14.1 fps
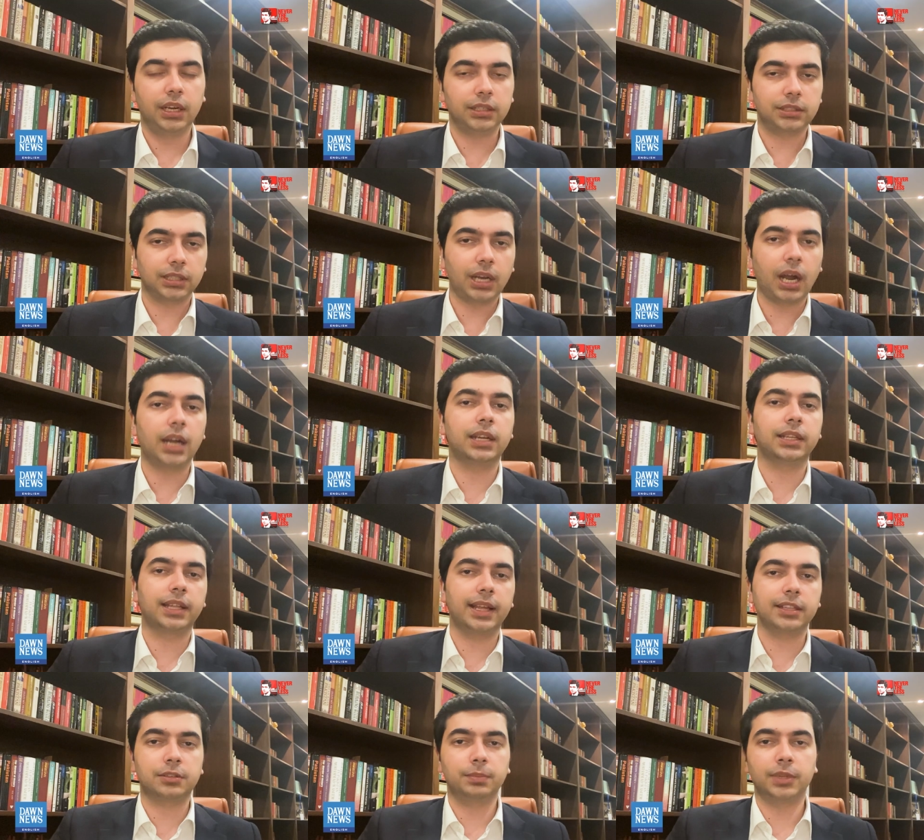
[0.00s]
to guard
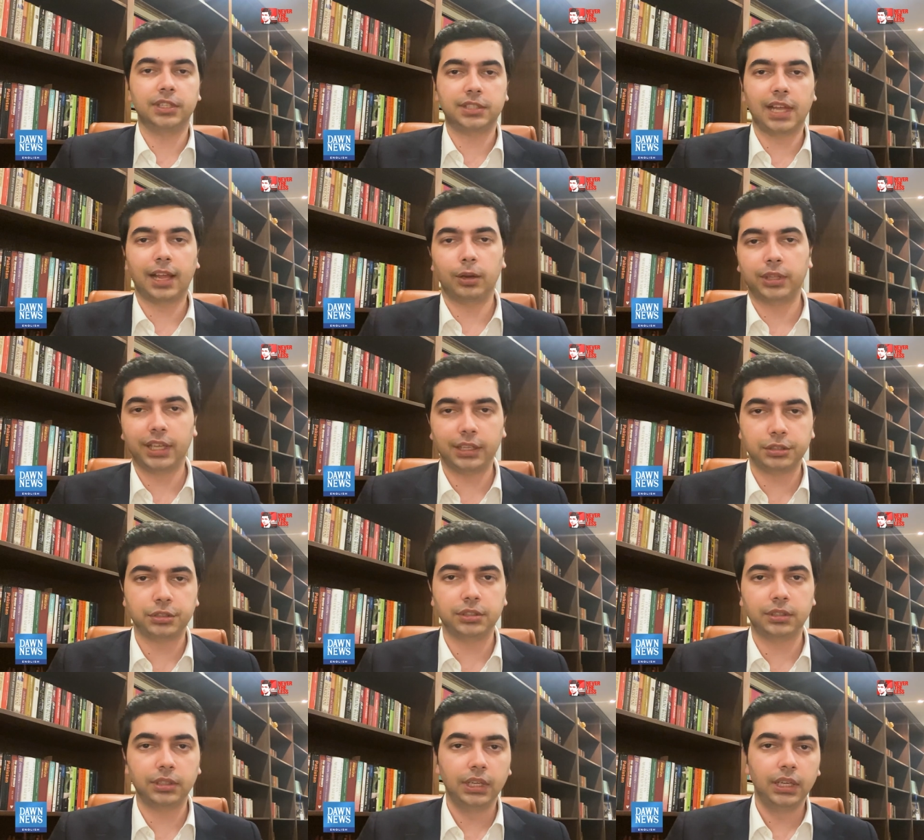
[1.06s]
against
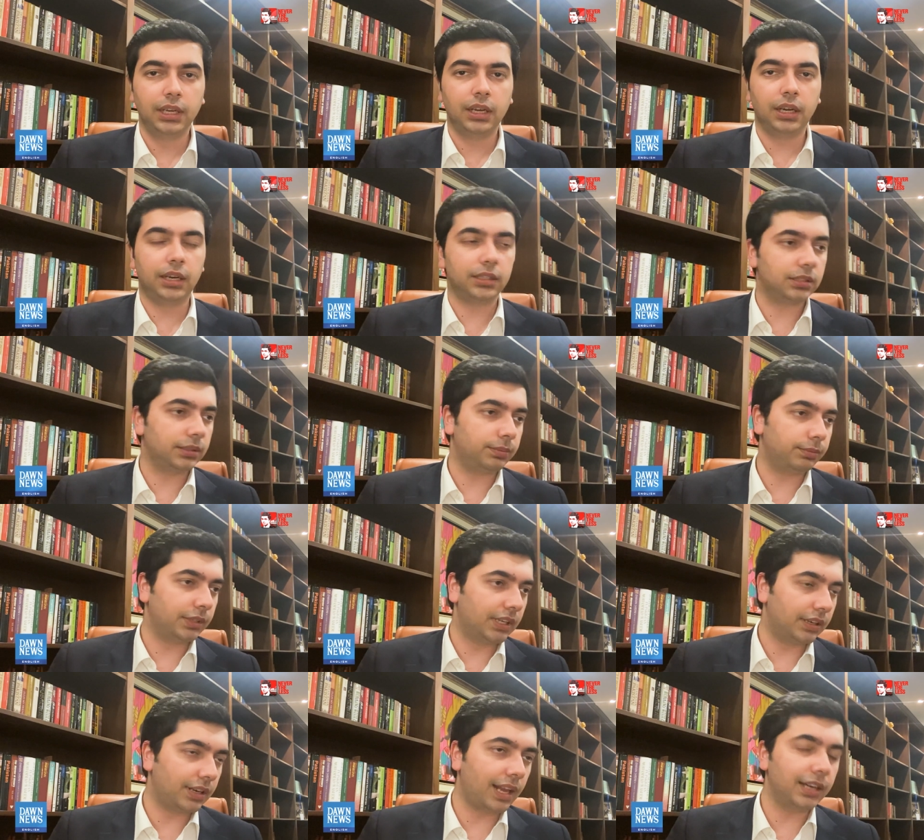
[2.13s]
misallocation to
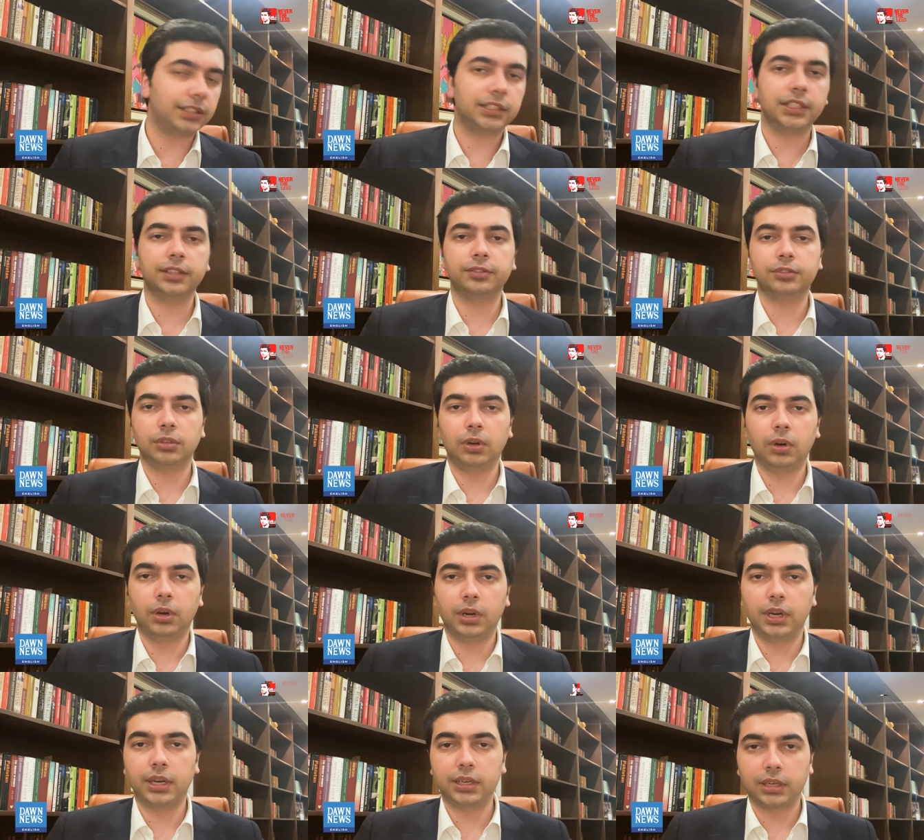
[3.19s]
relatives
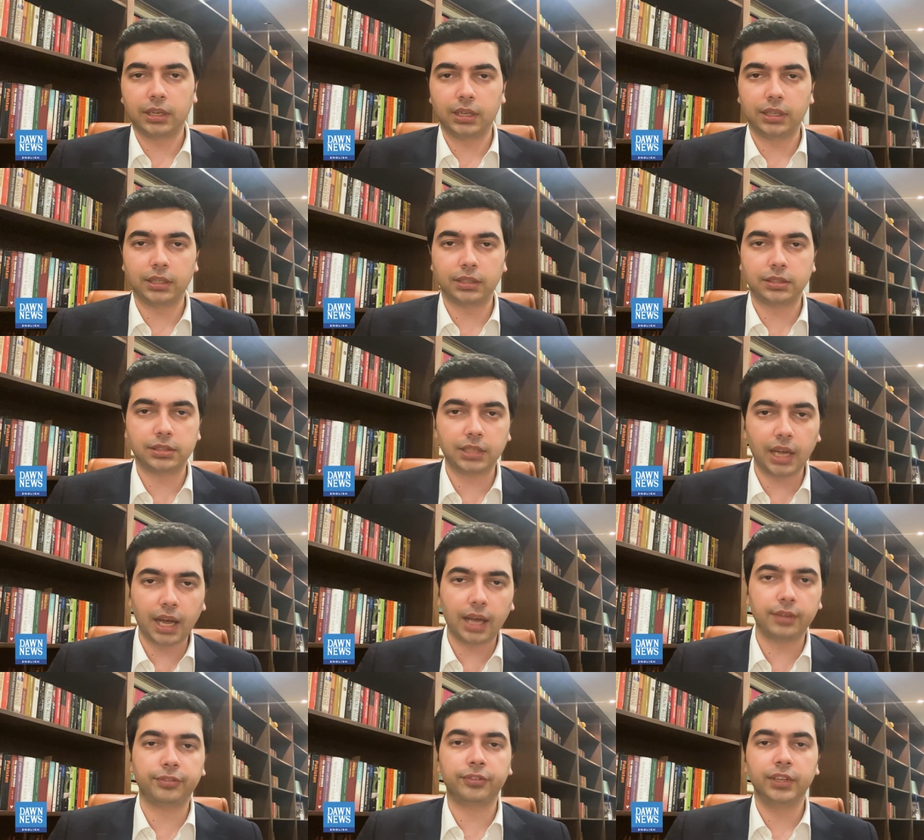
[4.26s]
or
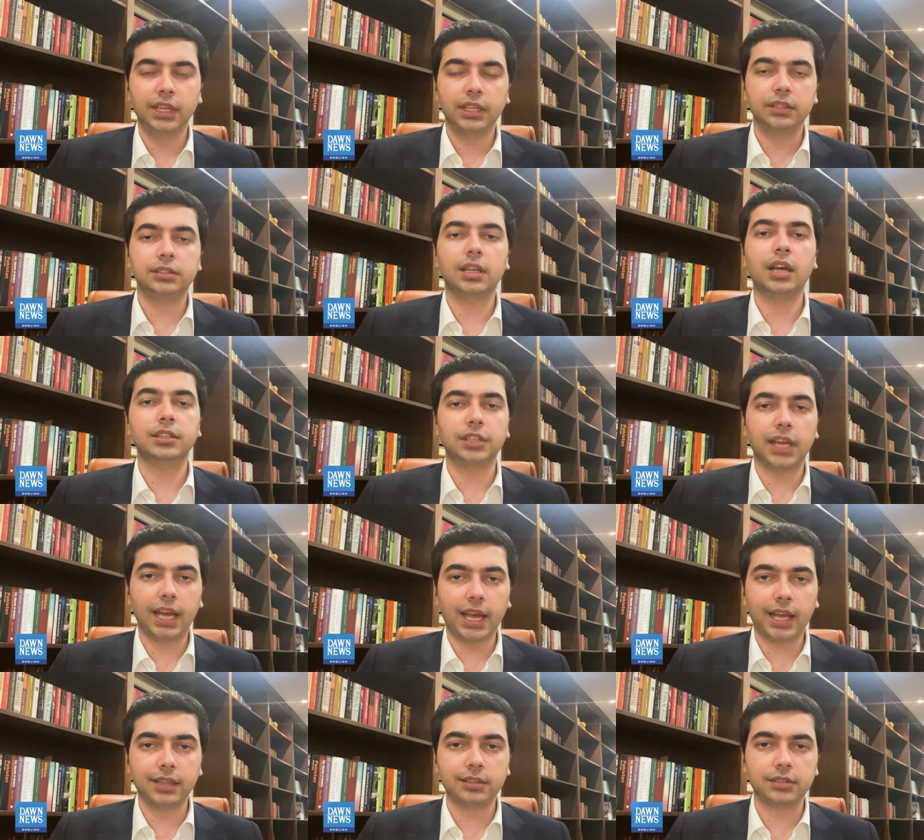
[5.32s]
staff, such
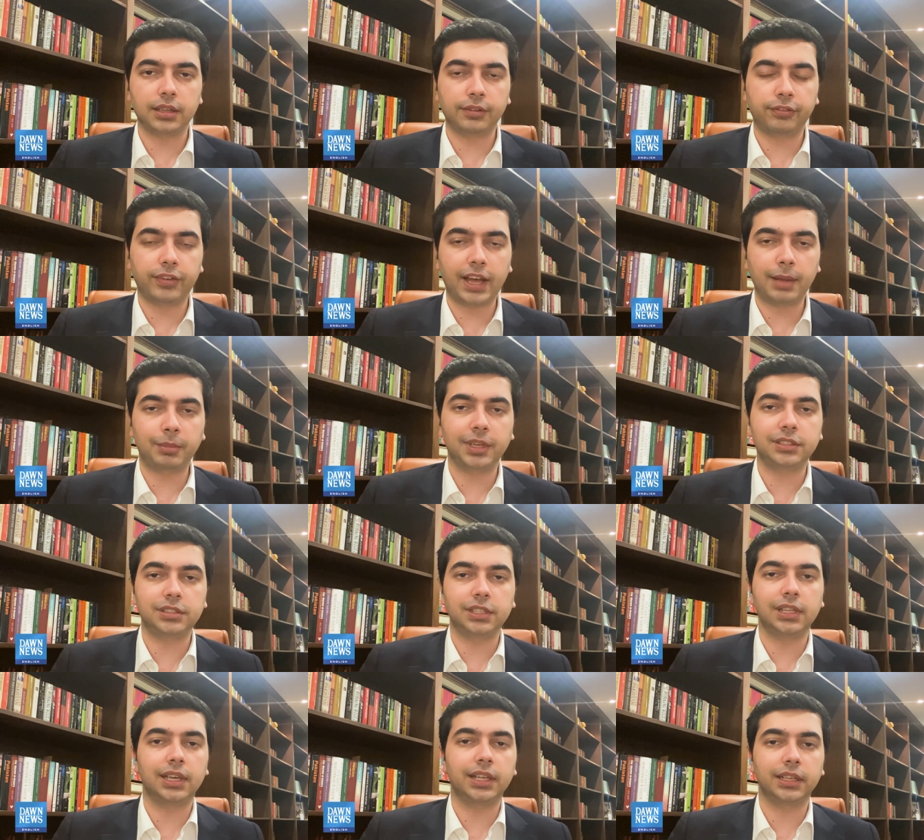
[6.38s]
as family
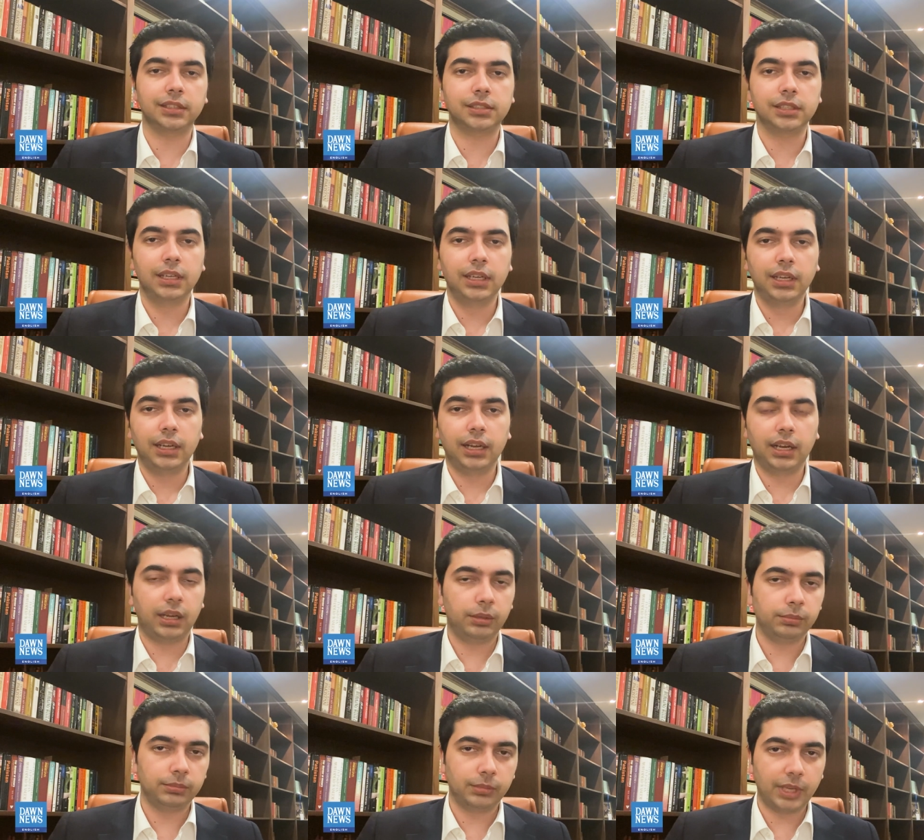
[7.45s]
ceilings
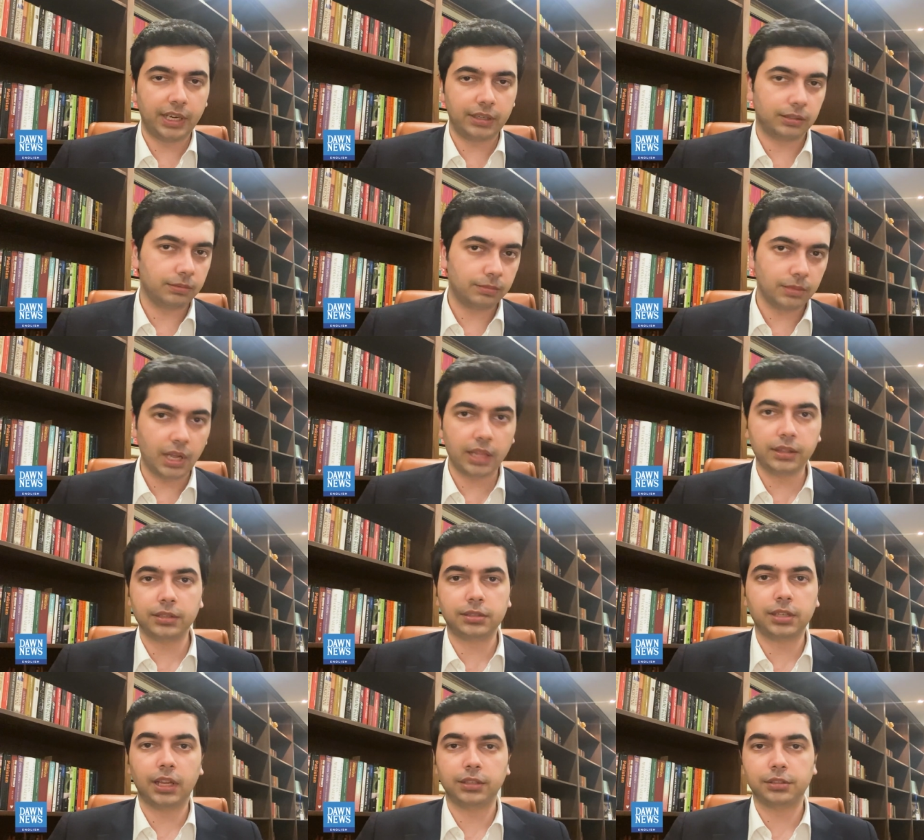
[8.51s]
and
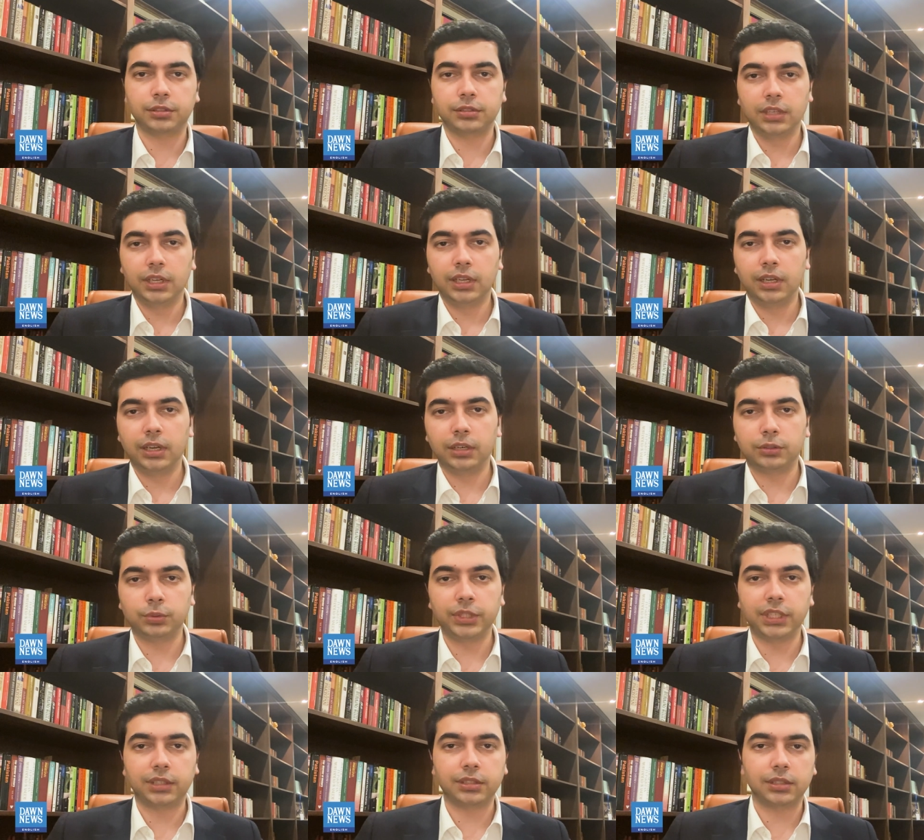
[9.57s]
other such
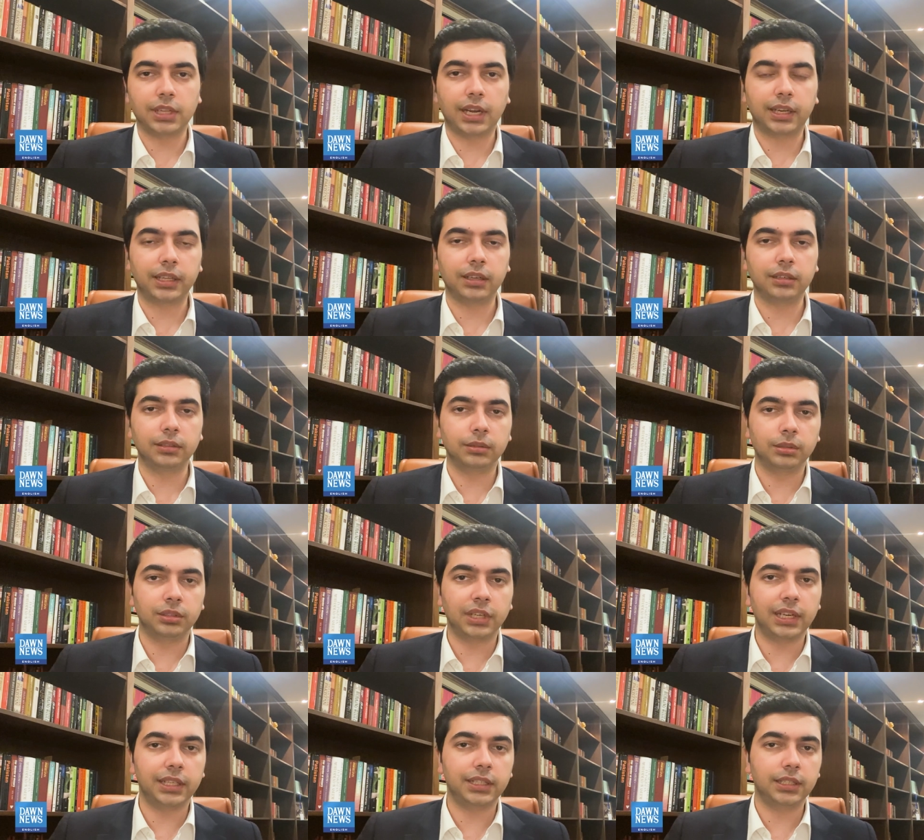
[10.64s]
tweaks that can
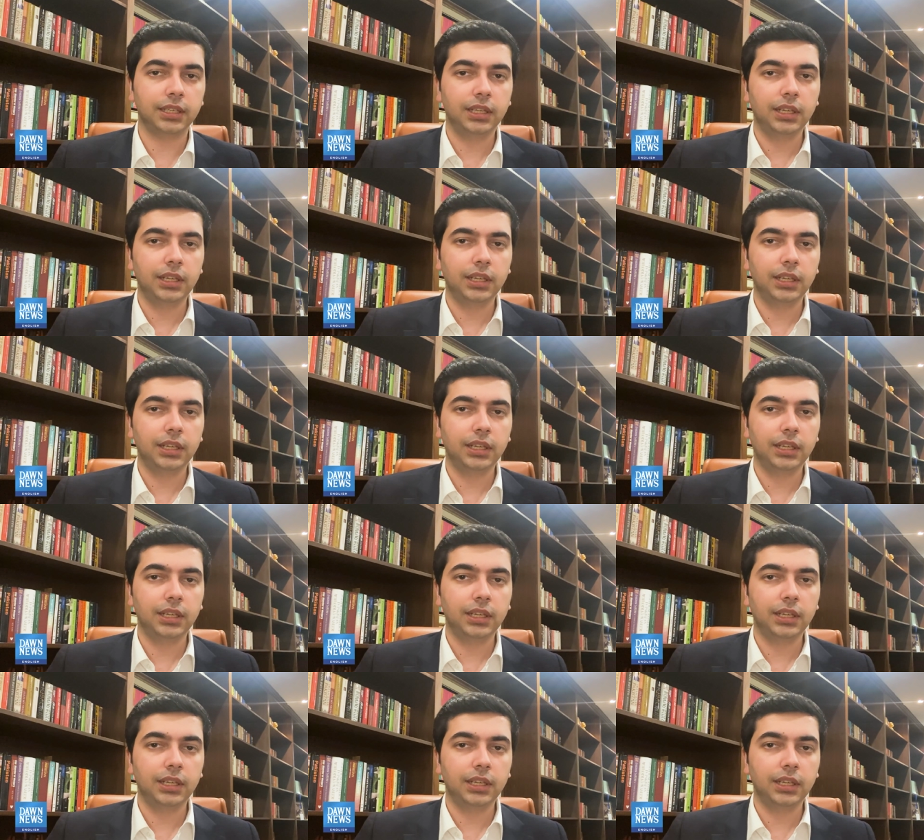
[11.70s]
really